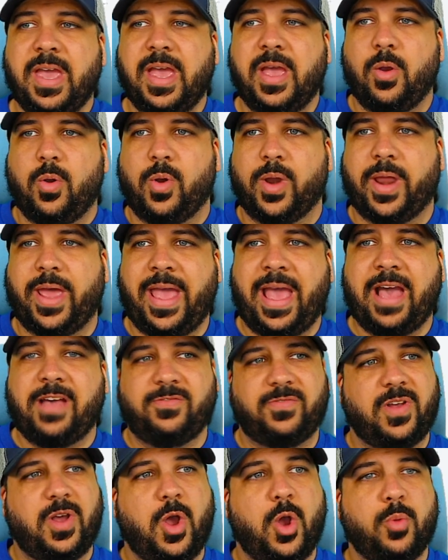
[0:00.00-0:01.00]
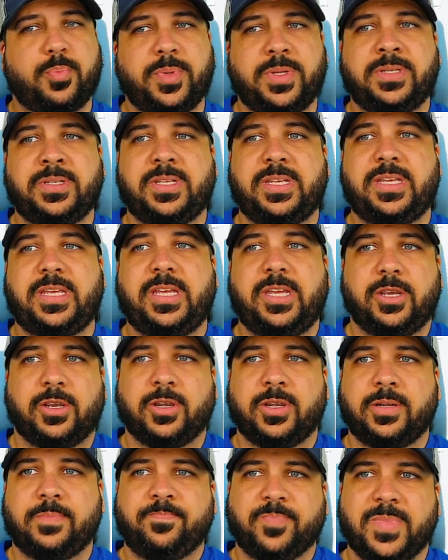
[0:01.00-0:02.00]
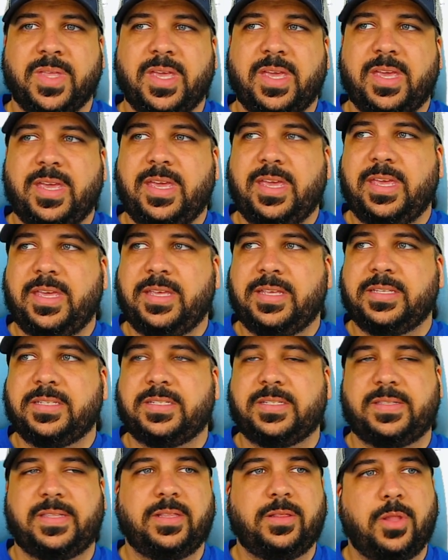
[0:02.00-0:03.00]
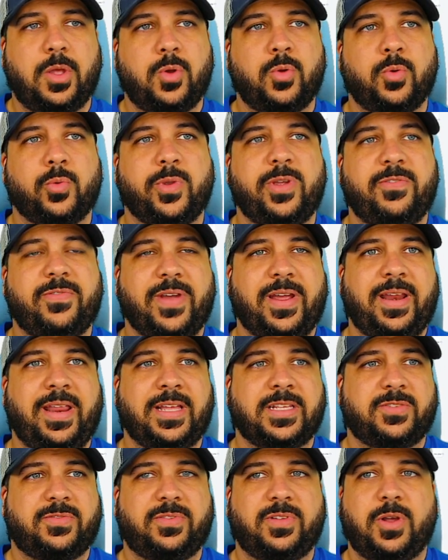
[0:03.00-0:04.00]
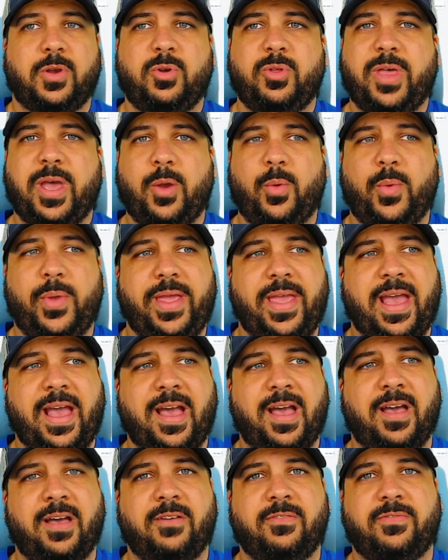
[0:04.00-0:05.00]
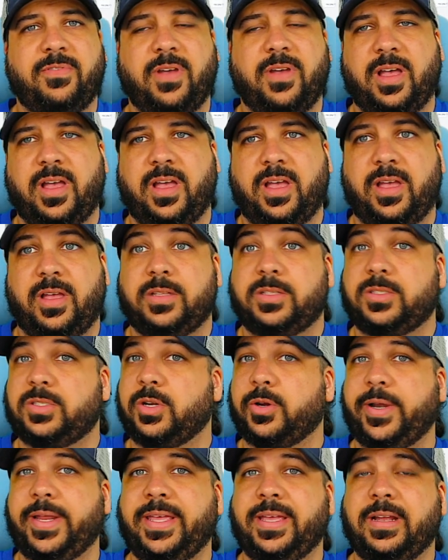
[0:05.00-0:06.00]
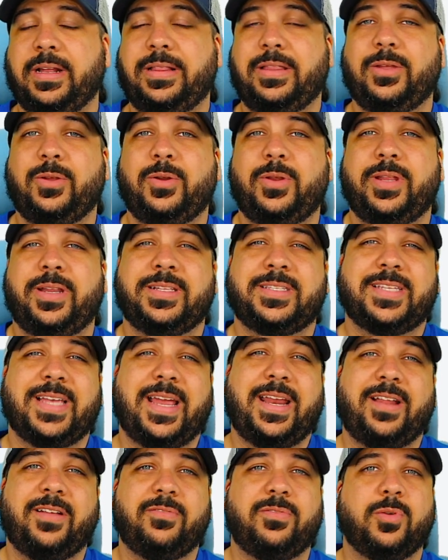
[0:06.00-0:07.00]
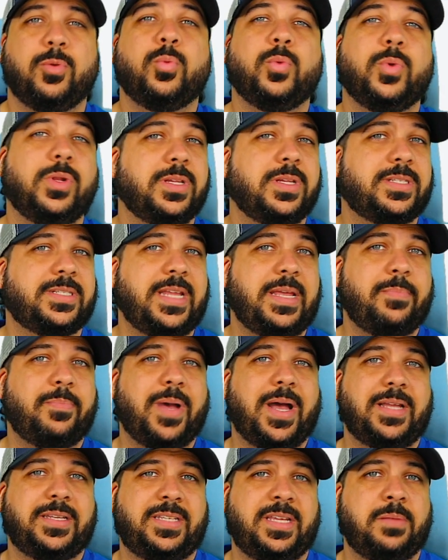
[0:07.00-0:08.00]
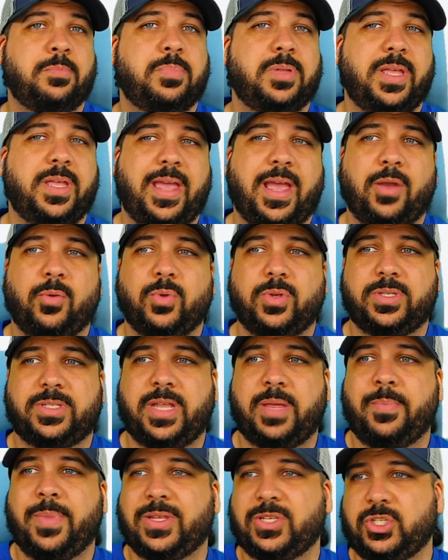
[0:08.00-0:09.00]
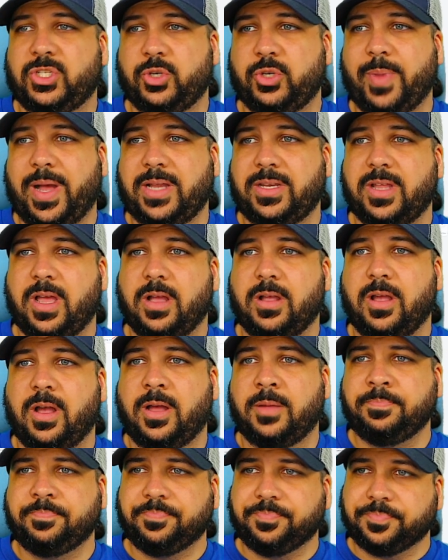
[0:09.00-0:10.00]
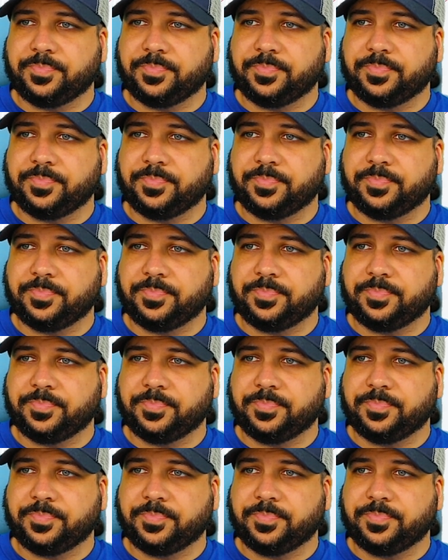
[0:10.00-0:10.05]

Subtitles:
What I have opened here is the loan refinance flow that we have. It's already included inside of the real estate bot template at realestatemessengerbot.com.